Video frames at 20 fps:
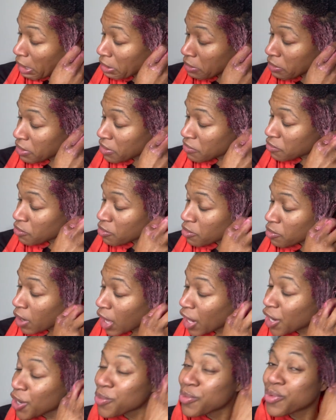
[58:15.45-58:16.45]
don't even. I
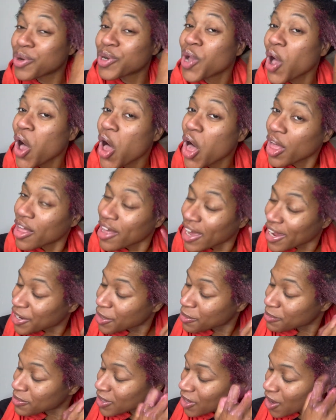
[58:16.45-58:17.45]
don't recall. I
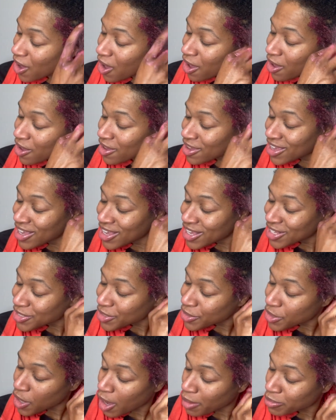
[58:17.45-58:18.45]
don't recall. So
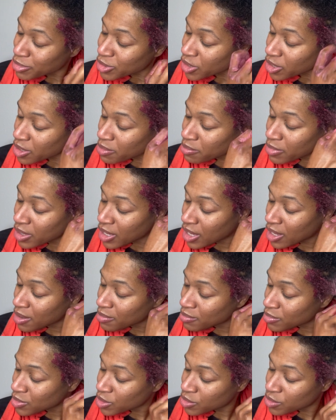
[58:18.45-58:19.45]
y'all, I'm just gonna
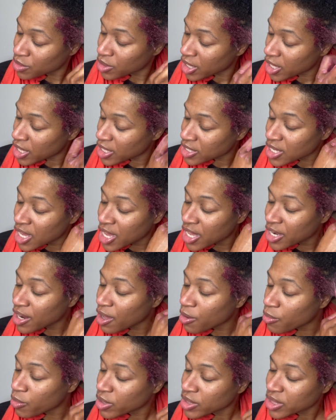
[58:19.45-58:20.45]
um, do this now.
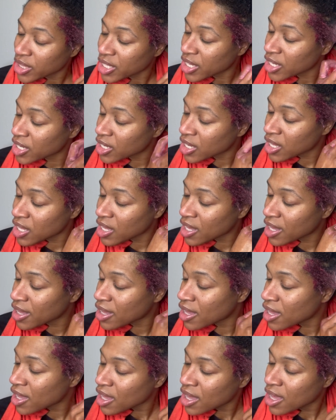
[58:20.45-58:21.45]
One thing.
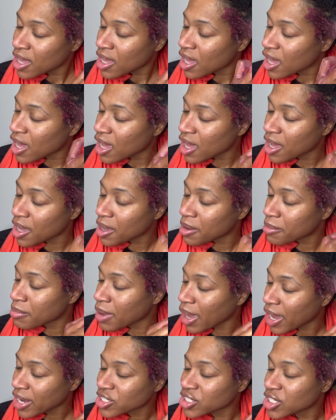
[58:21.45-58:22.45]
Um,
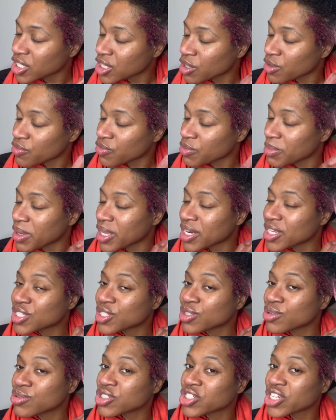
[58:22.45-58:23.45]
I actually learned from Henna
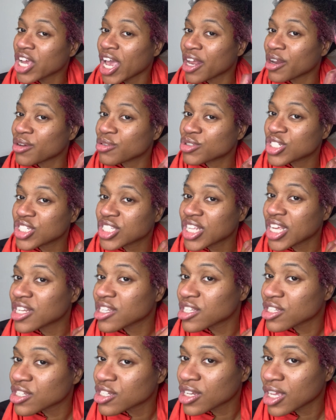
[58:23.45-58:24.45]
Sooq's channel. She
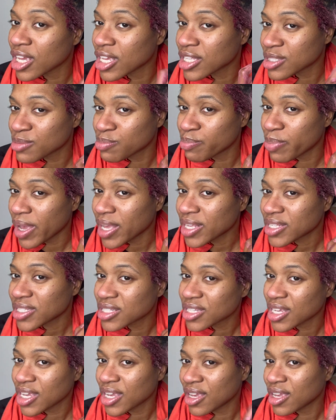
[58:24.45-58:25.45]
said it's best
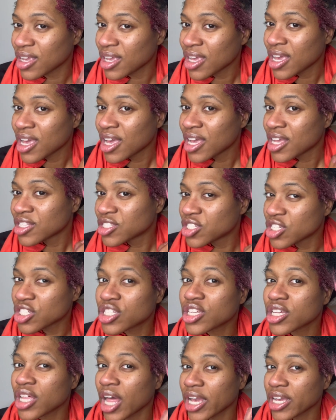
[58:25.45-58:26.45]
just
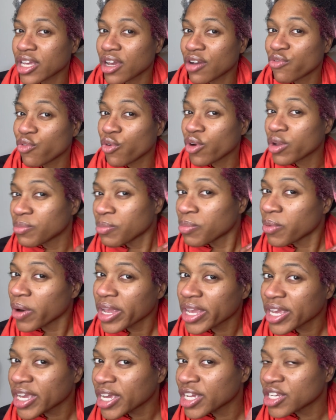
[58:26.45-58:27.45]
to like avoid
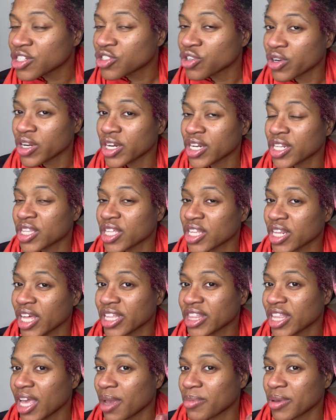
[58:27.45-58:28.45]
breakage or anything like
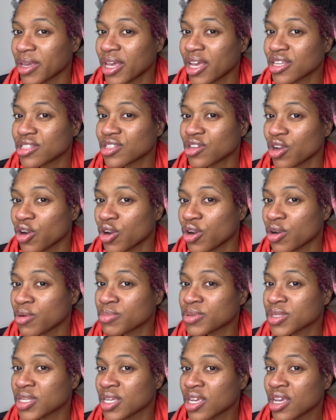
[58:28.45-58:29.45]
that, because
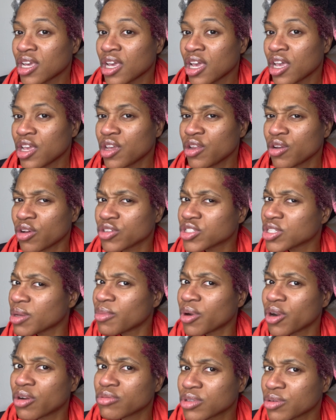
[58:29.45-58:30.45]
herbs, you know, some
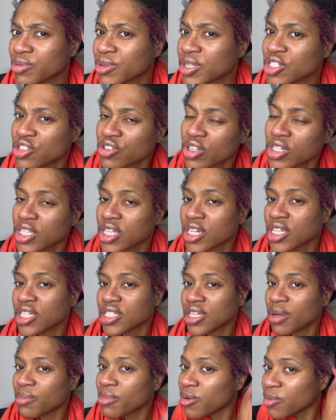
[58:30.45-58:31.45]
herbs are really strengthening,
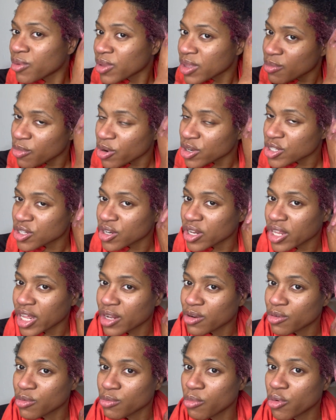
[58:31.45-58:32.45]
some are really
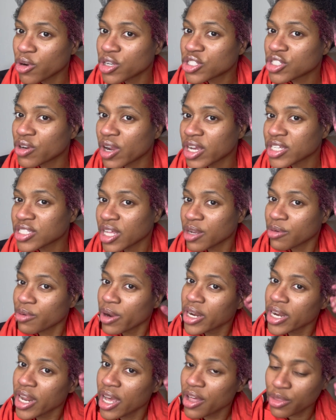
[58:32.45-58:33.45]
moisturizing. Like
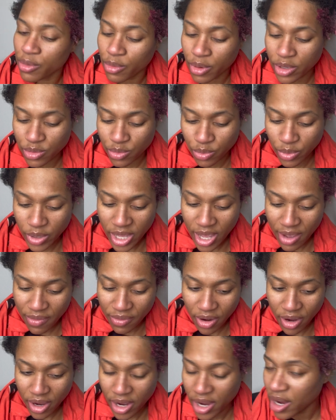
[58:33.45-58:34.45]
right now, the ones we have in
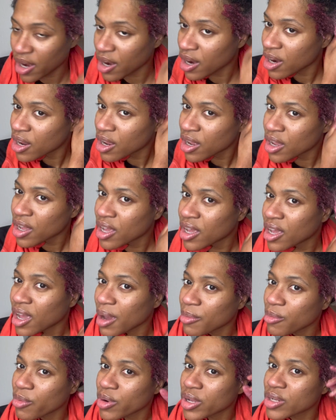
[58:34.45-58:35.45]
our hair, I
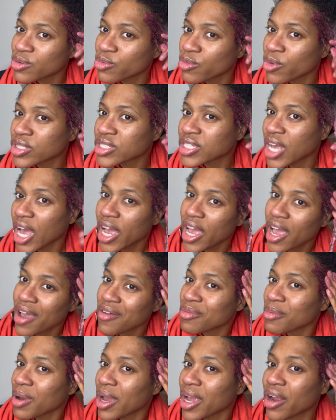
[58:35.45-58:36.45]
mean, one, ones I have
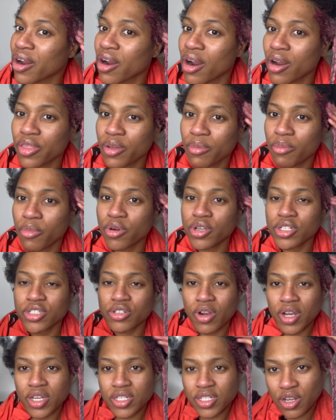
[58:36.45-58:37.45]
in my hair are the
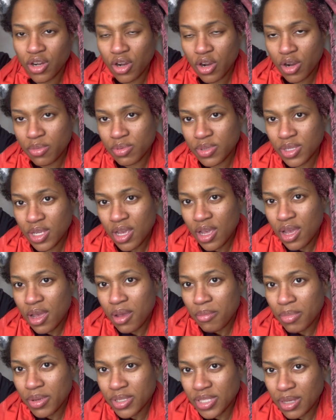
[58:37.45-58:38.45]
moisturizing herbs.
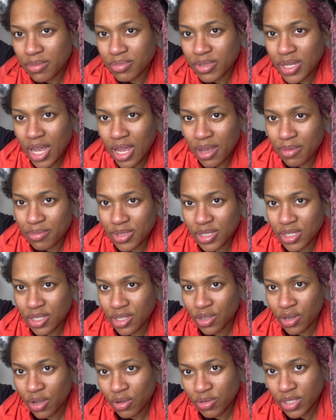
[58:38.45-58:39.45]
But sometimes,
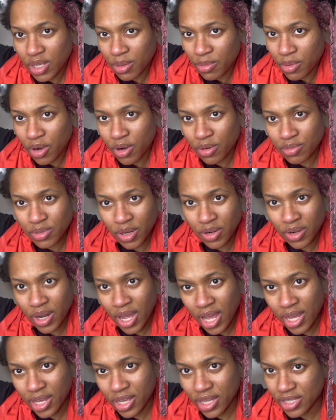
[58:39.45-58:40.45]
you know, some herbs are
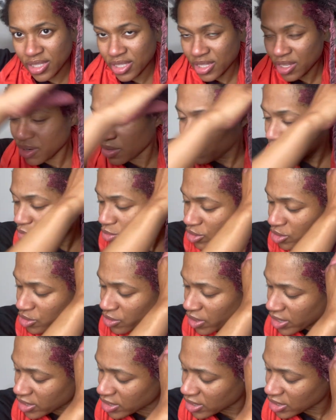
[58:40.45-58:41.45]
not considered
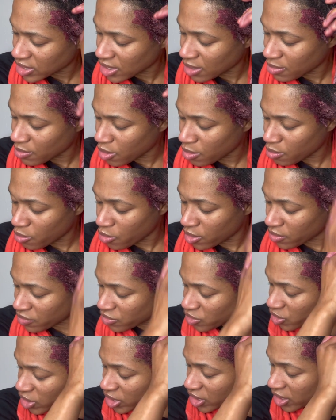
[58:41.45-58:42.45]
moisturizing. Some are more
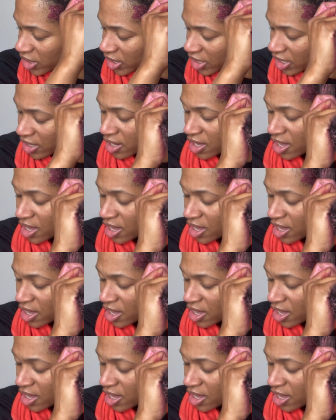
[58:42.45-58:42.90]
strengthening.